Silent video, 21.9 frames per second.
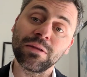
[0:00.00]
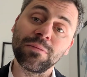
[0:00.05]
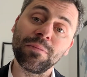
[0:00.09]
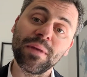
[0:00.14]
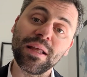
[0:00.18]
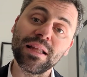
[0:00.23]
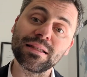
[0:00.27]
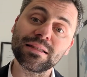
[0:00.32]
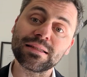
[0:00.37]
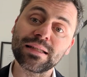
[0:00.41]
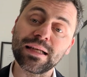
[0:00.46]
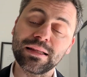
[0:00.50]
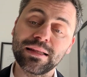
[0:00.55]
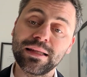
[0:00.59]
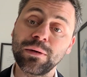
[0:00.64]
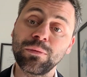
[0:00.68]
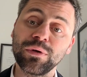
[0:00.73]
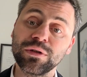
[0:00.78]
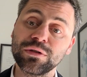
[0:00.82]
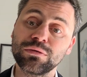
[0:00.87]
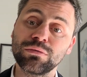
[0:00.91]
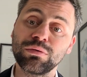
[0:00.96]
means that the
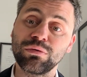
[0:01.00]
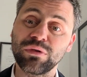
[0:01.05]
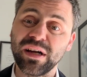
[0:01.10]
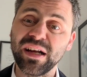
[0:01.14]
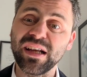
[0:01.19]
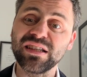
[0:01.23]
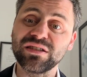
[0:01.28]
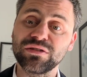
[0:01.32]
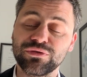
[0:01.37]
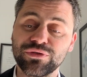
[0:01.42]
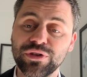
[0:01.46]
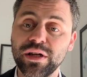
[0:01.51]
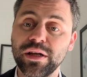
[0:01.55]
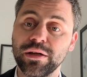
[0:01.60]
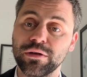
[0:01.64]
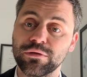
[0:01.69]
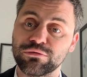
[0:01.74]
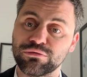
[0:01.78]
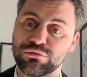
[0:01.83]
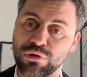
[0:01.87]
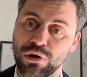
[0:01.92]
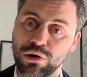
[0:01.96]
Questura is really
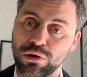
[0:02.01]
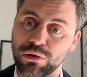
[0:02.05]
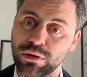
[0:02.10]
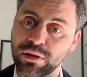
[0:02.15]
wrong.